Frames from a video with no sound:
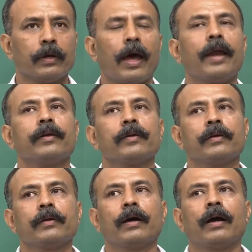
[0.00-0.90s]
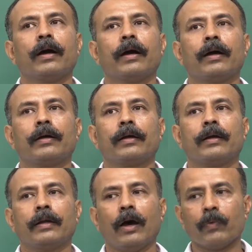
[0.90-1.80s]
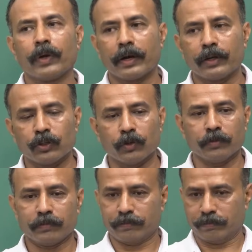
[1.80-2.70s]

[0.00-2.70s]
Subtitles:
And now we are into